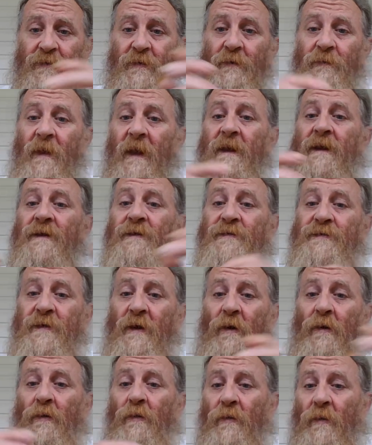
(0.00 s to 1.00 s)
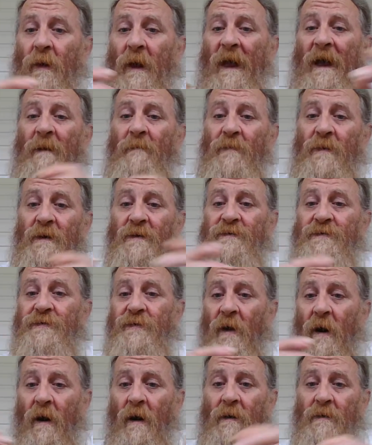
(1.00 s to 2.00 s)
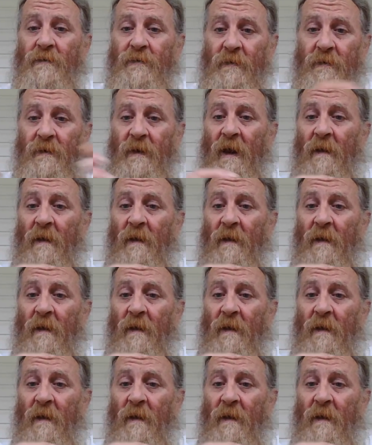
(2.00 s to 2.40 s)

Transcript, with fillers: so they can show how much doctrine,